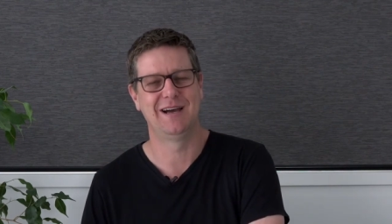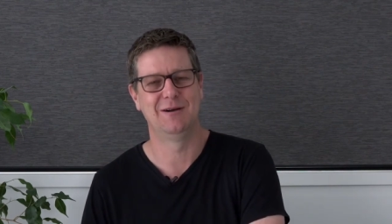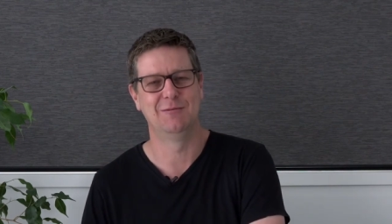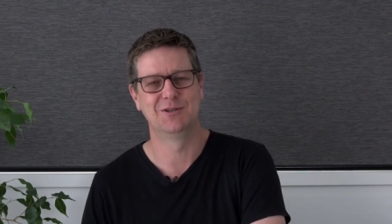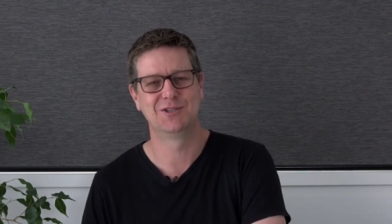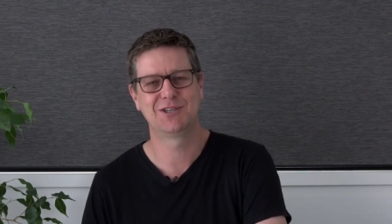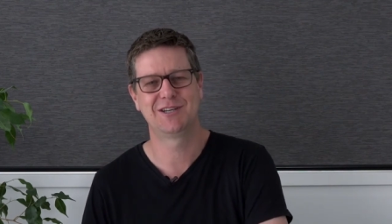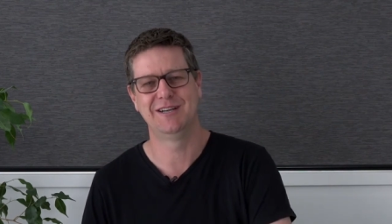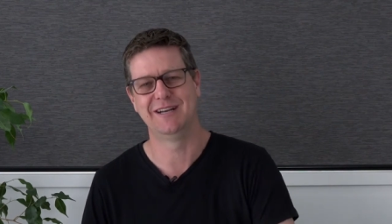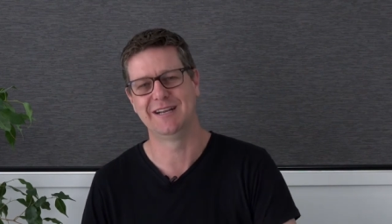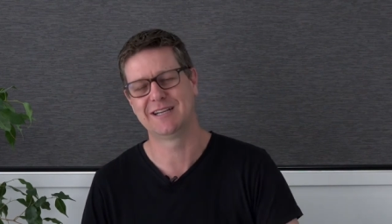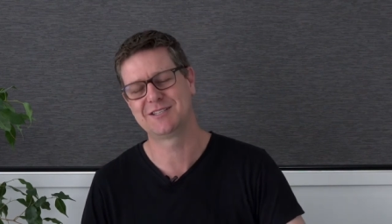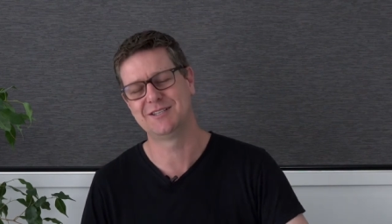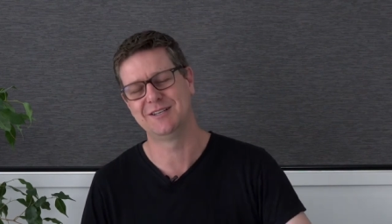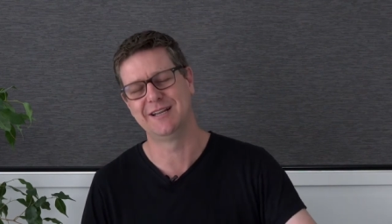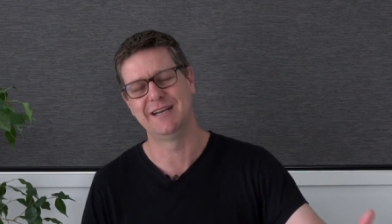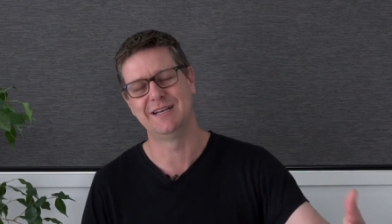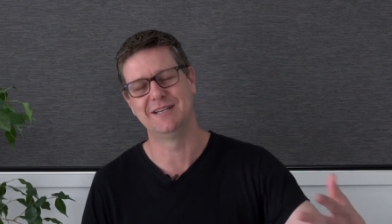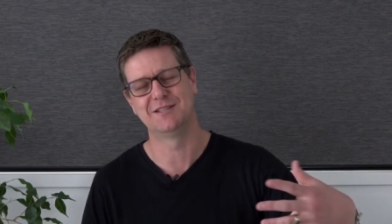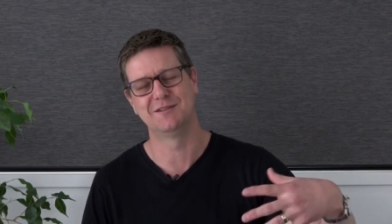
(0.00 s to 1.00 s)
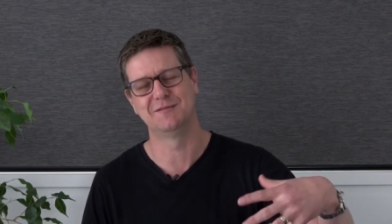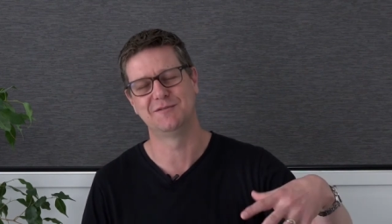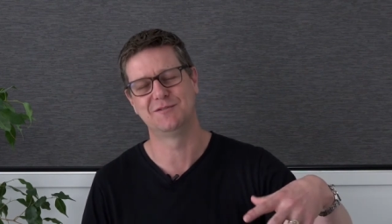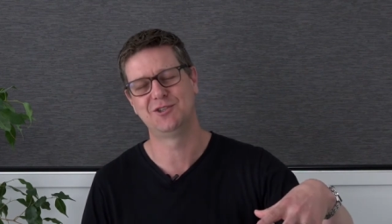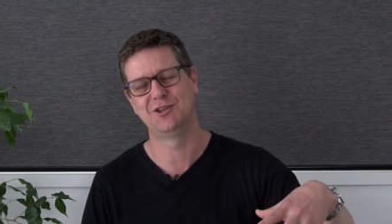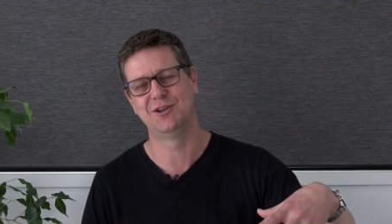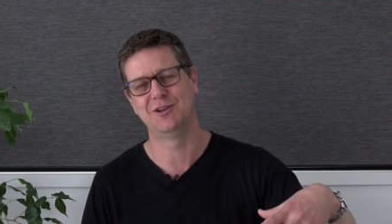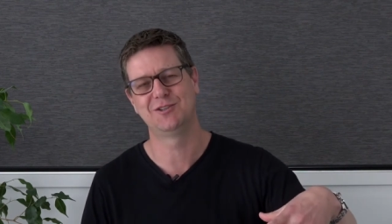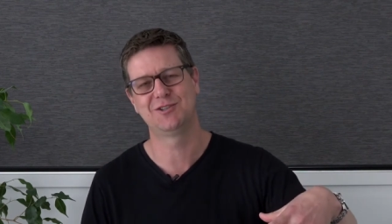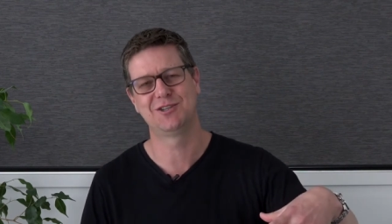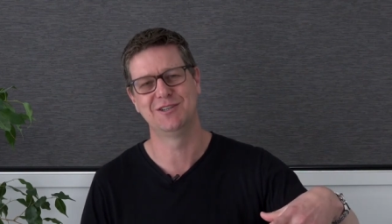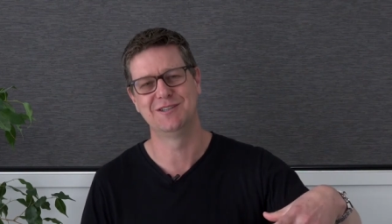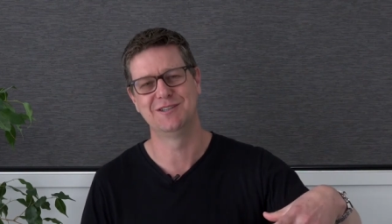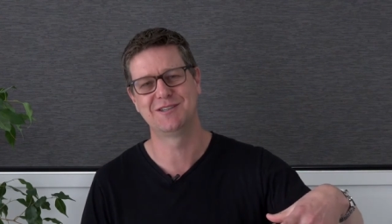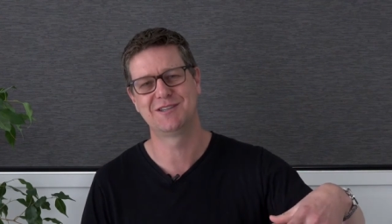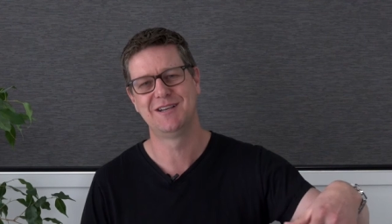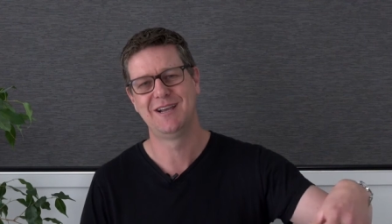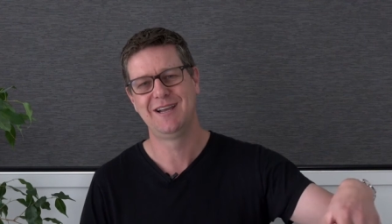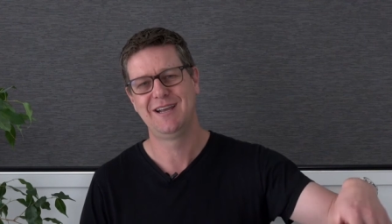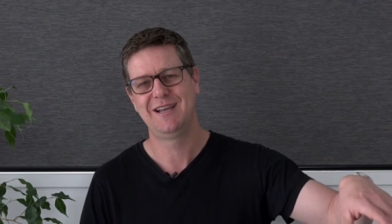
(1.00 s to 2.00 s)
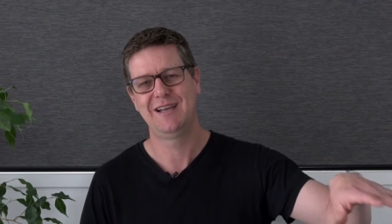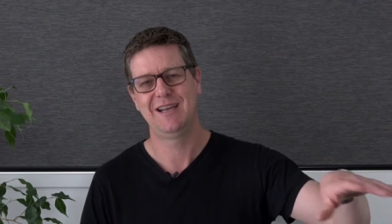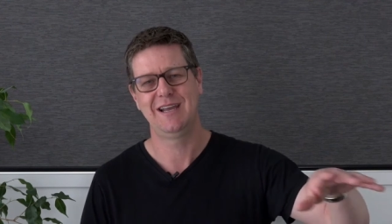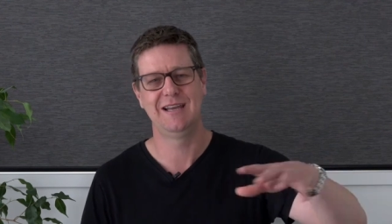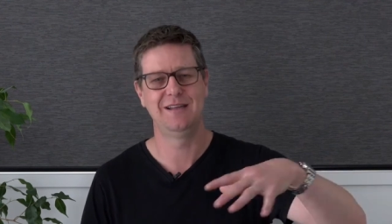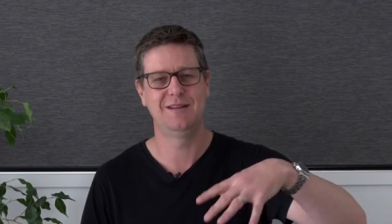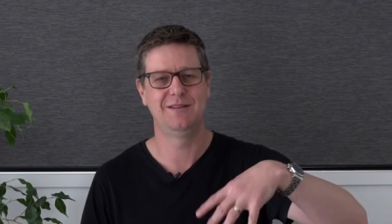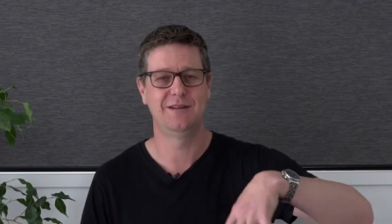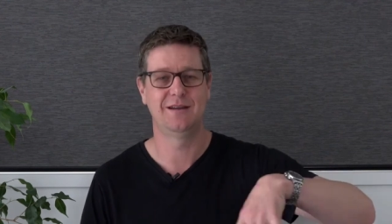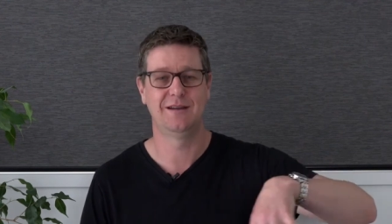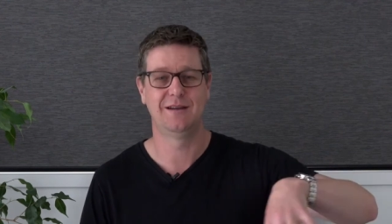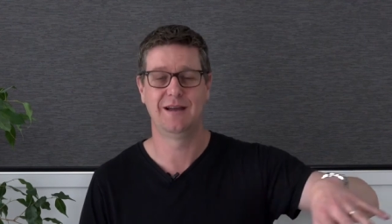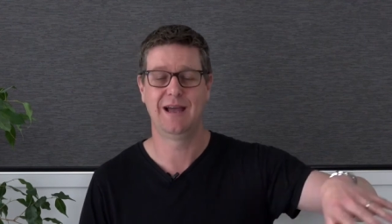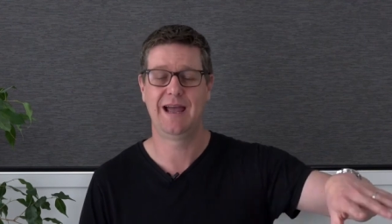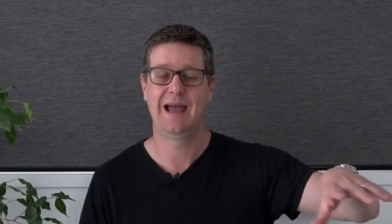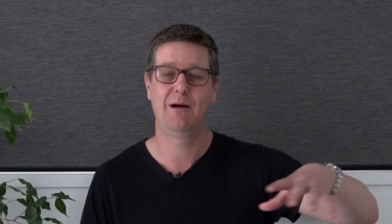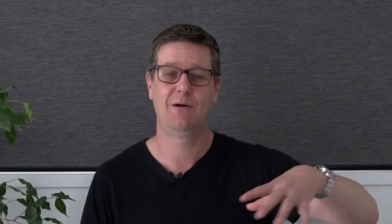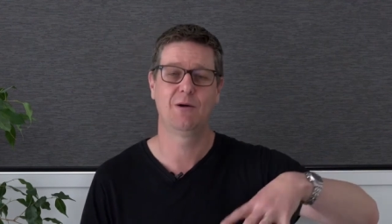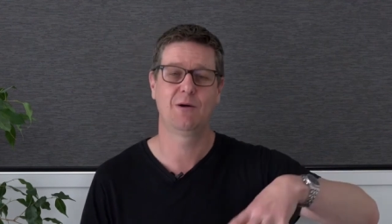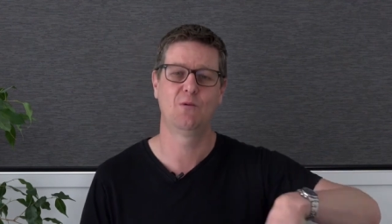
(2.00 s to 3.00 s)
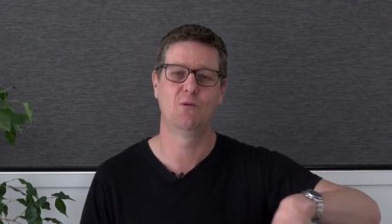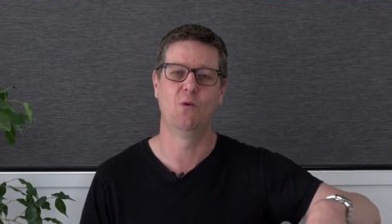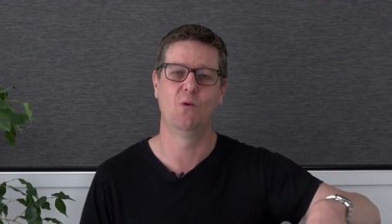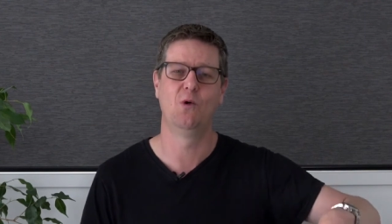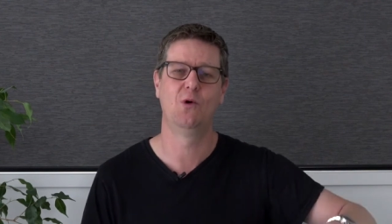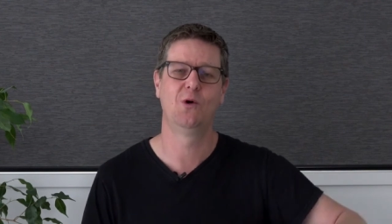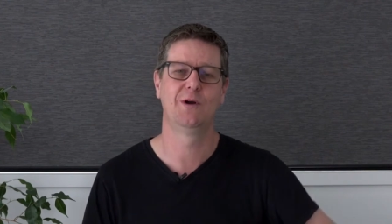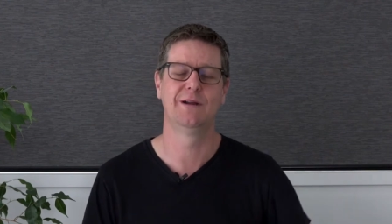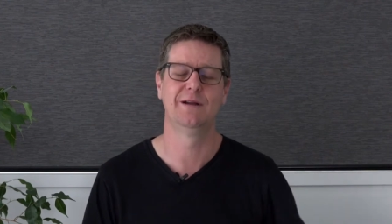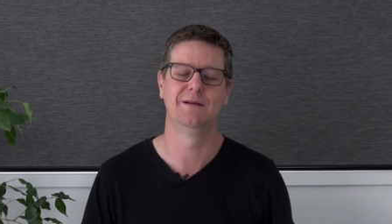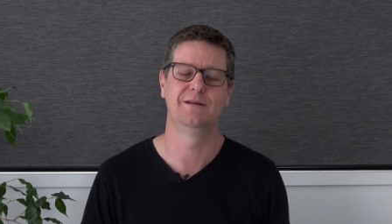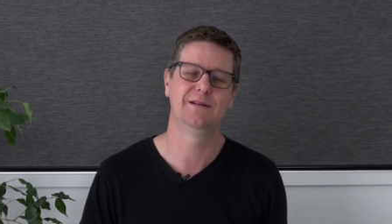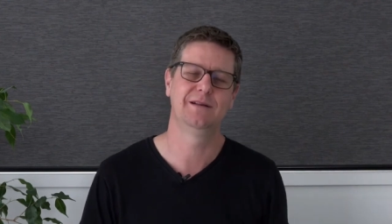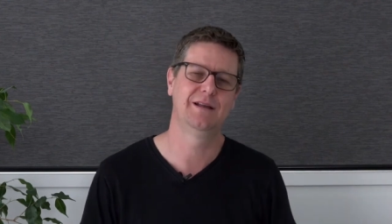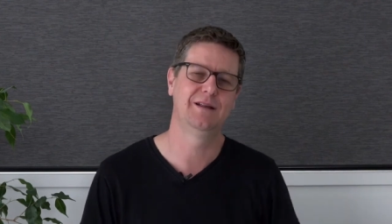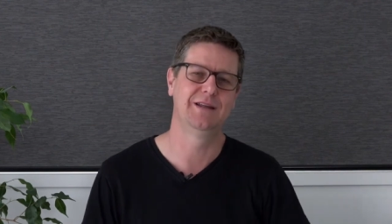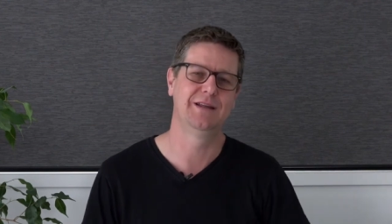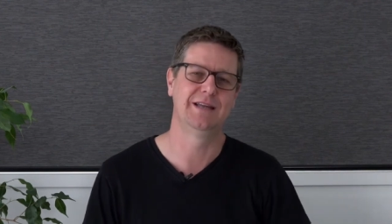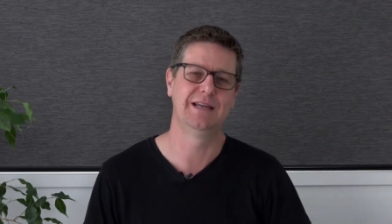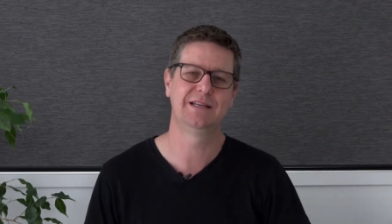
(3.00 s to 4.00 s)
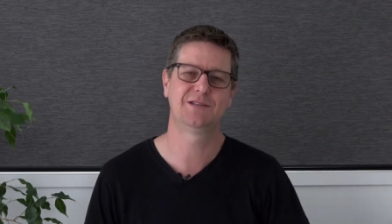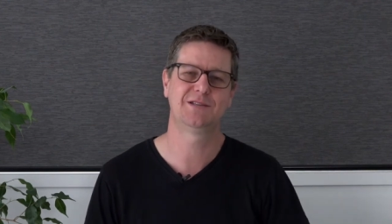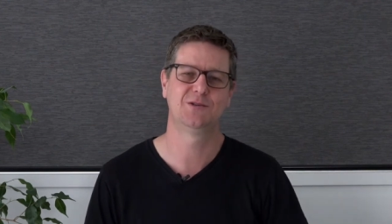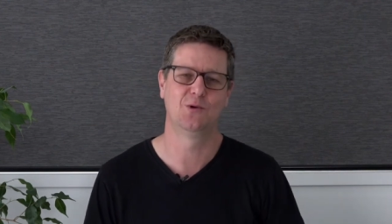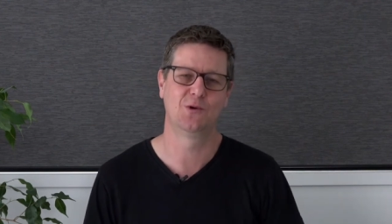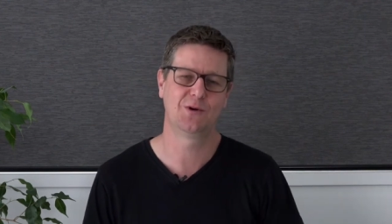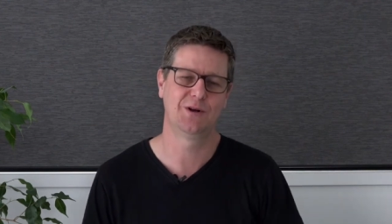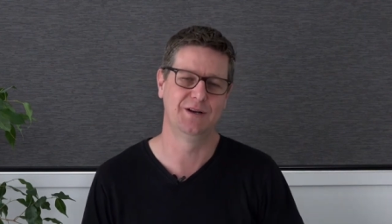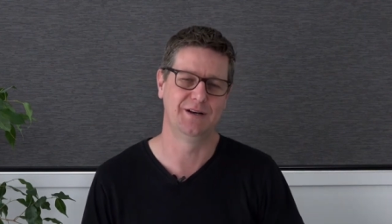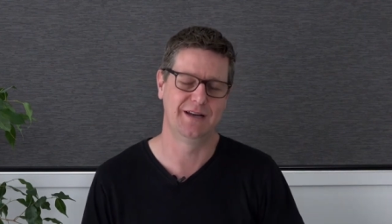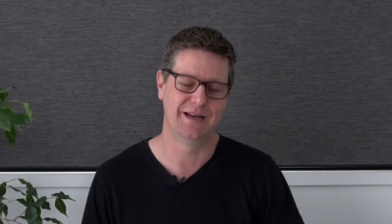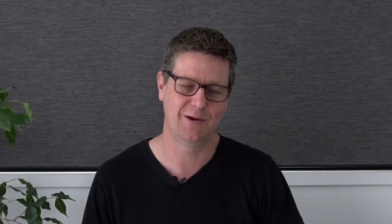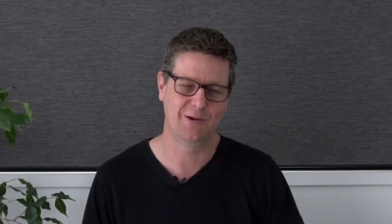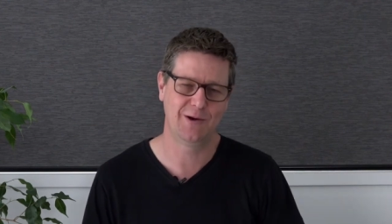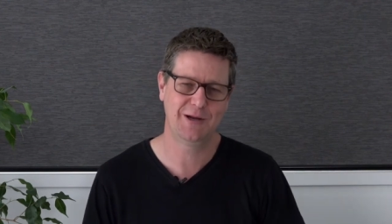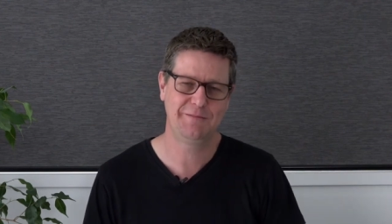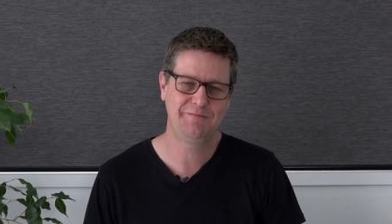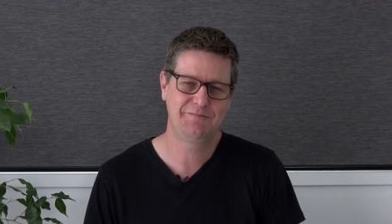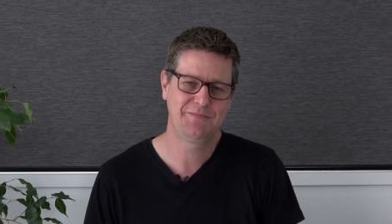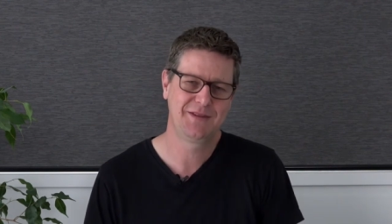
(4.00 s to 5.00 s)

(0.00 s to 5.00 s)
which connects leaders of churches in the Howick Ward and in the East Auckland area.